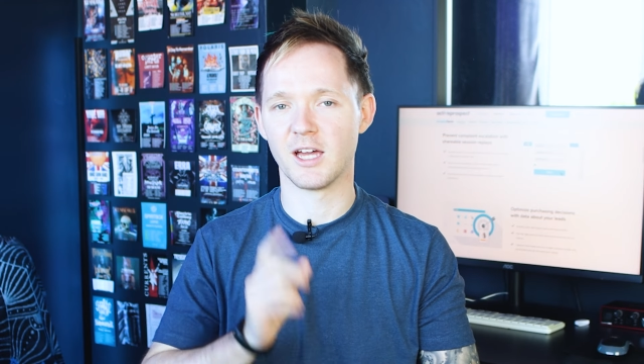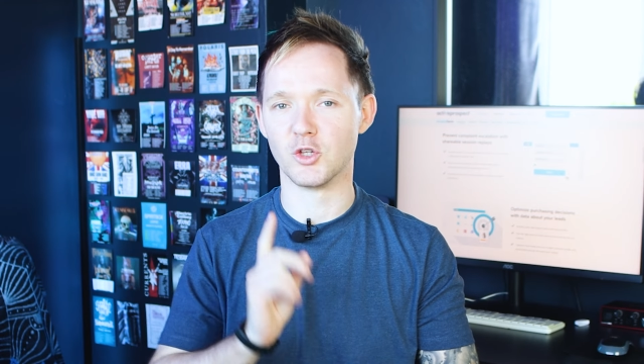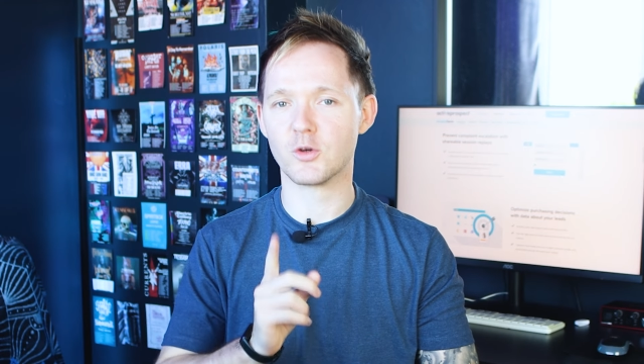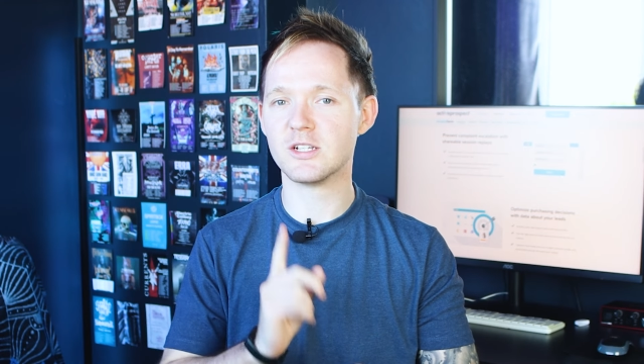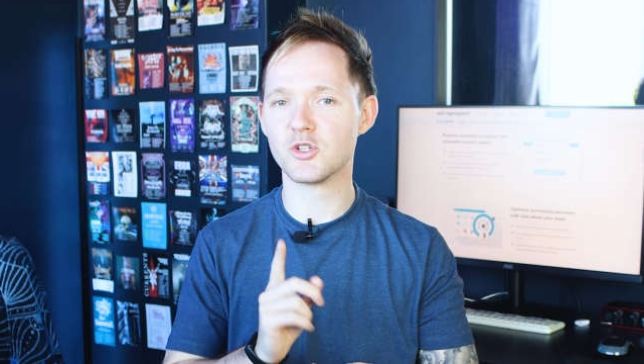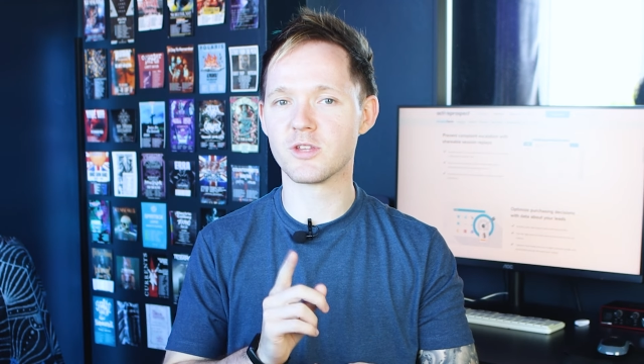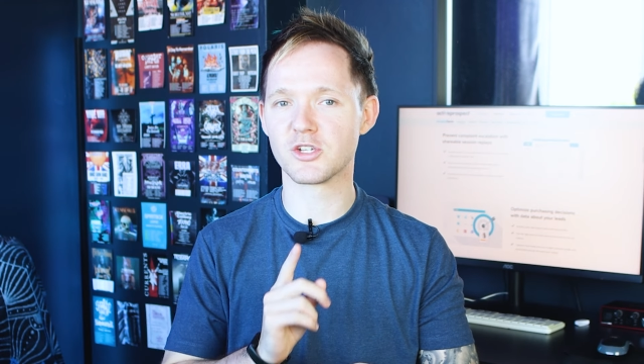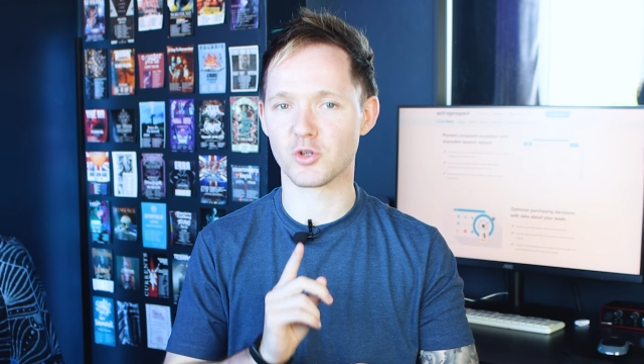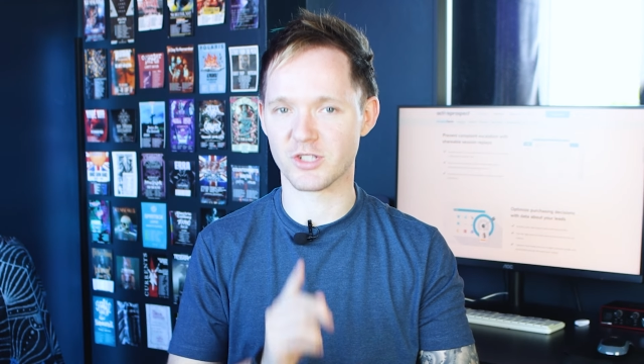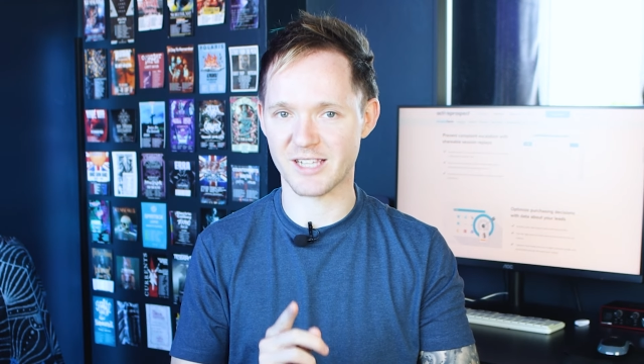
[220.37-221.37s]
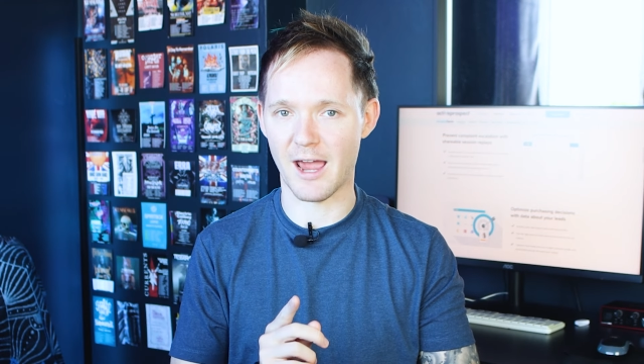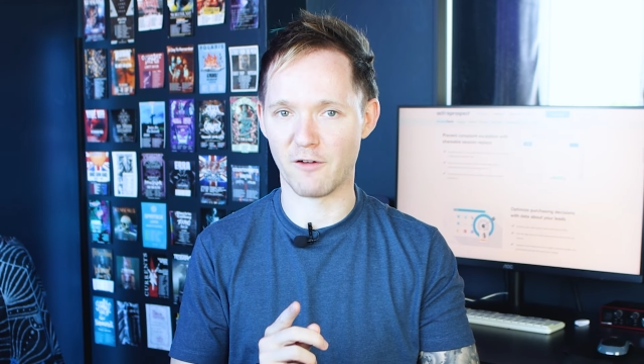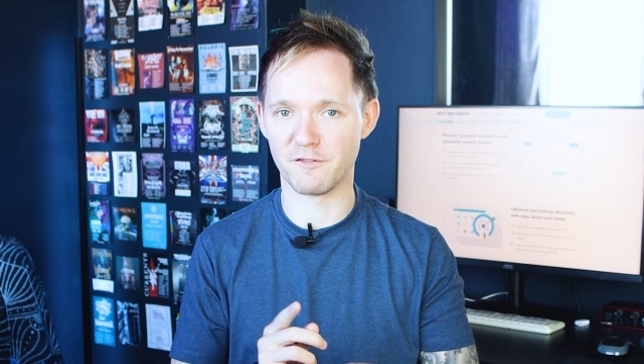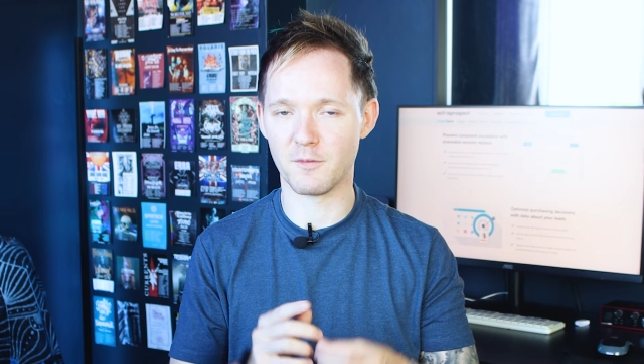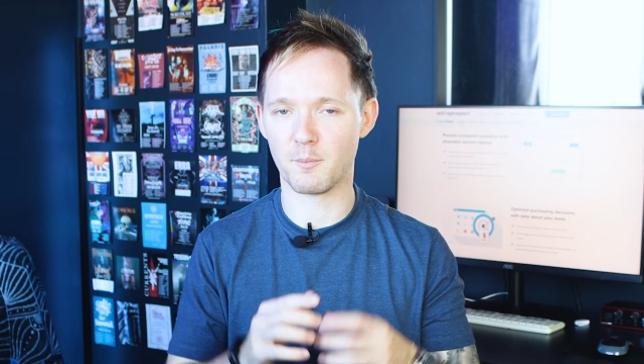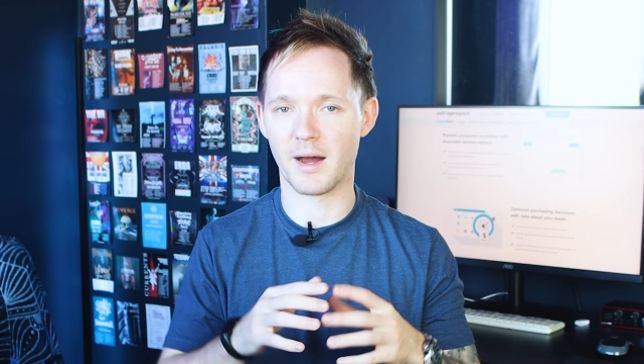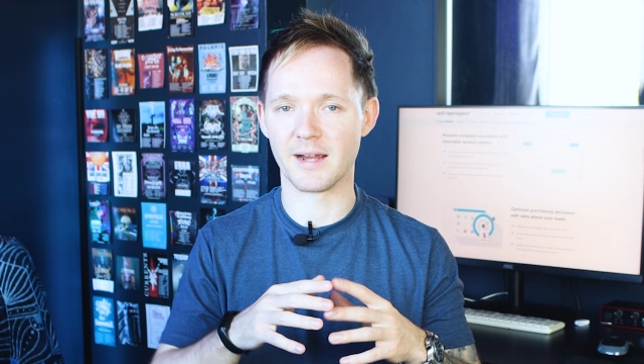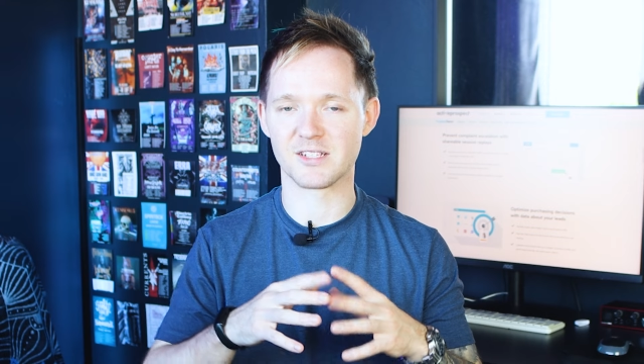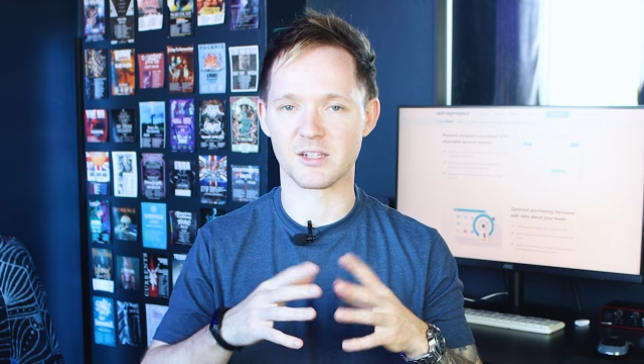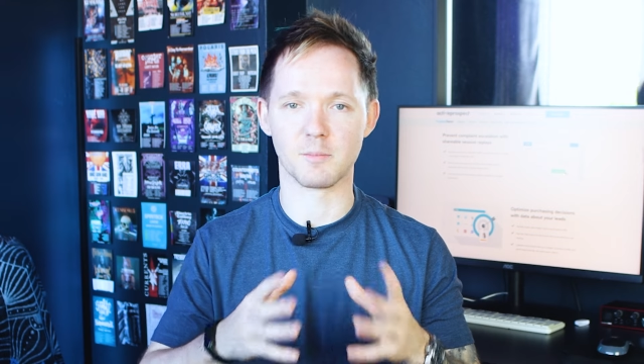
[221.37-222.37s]
You can do this yourself
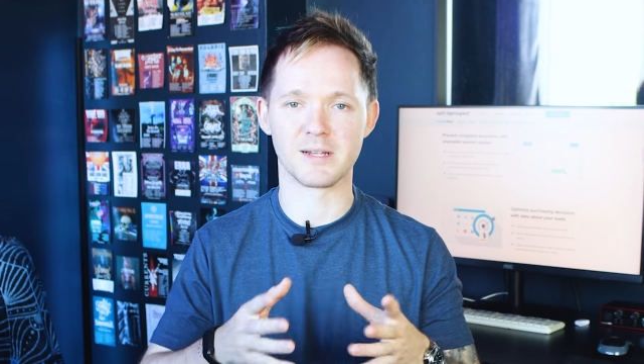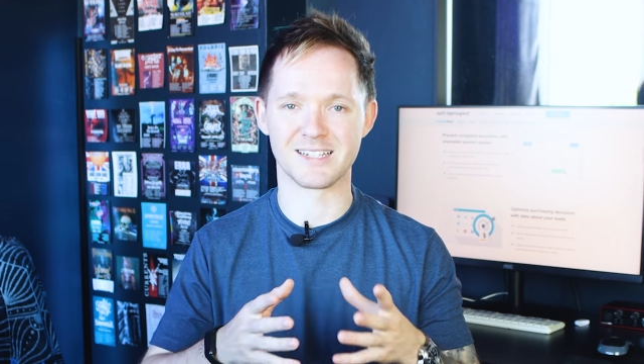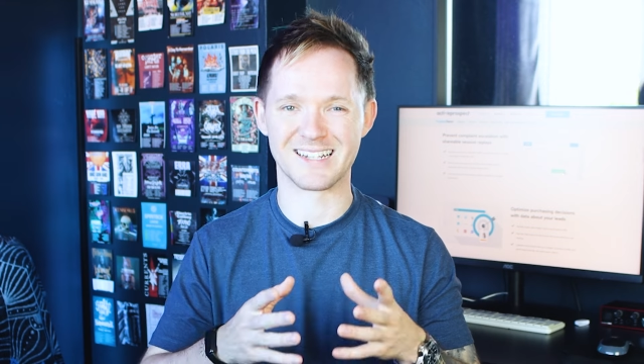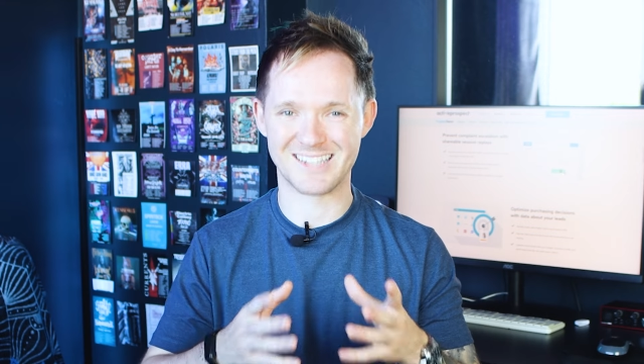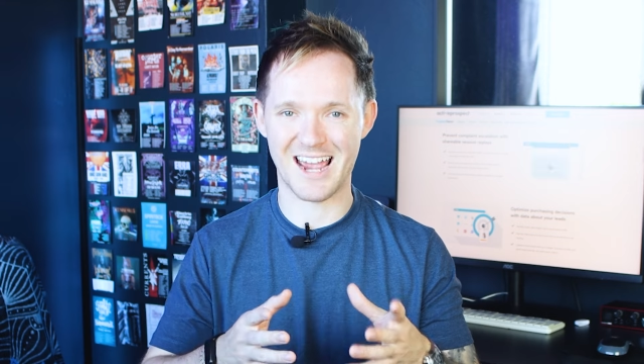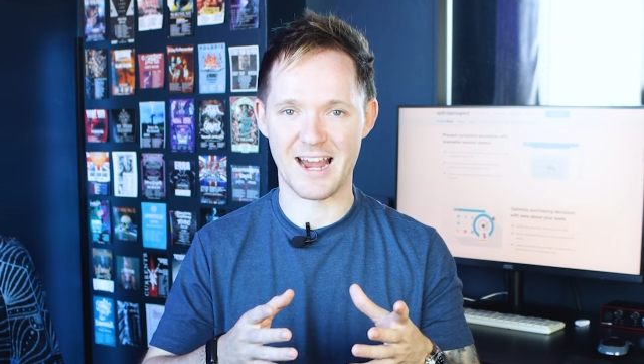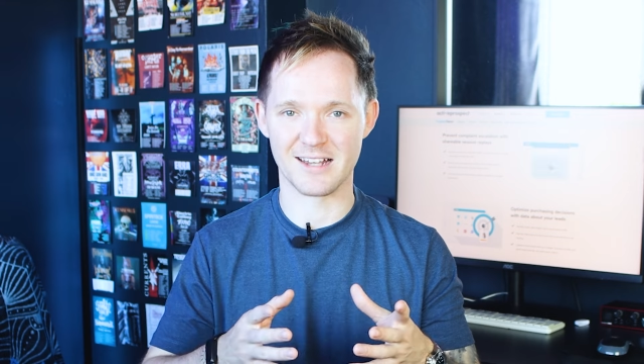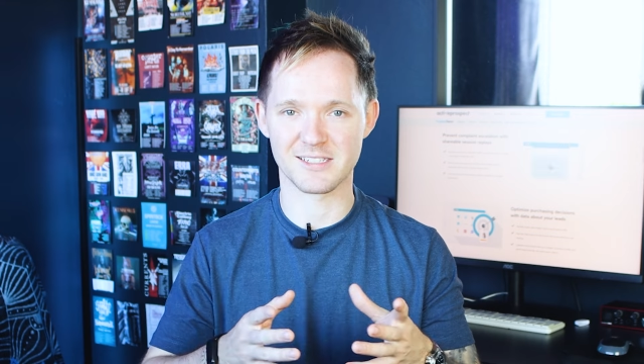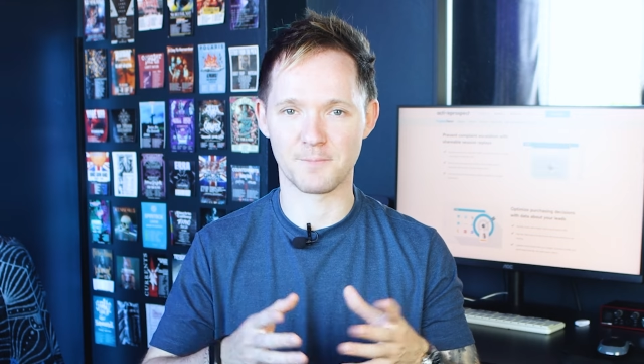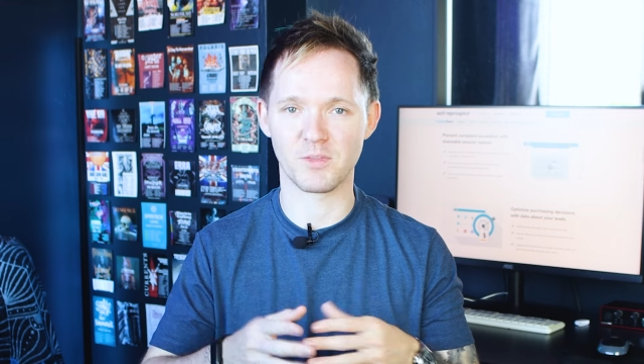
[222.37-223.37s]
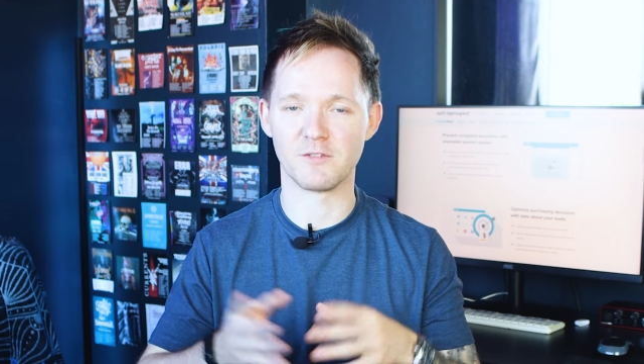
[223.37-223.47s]
by submitting a test.